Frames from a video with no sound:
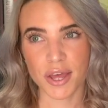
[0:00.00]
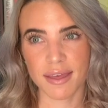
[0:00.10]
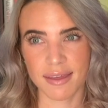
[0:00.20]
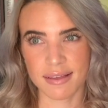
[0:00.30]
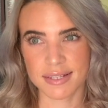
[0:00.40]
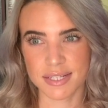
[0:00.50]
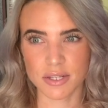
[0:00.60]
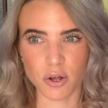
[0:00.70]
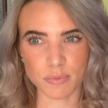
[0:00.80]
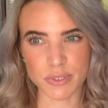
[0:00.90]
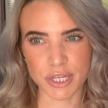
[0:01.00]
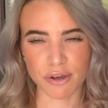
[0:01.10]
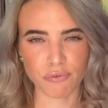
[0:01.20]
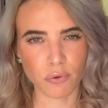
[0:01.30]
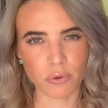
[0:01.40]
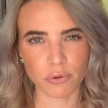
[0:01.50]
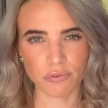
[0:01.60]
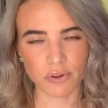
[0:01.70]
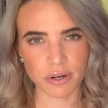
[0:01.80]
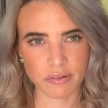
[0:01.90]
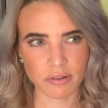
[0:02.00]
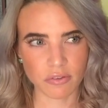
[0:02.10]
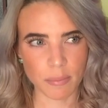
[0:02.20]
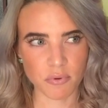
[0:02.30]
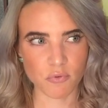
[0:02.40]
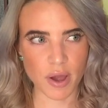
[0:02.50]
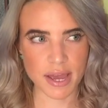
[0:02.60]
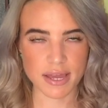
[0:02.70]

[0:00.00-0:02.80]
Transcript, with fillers: is almost like a folklore fairy tale type of way.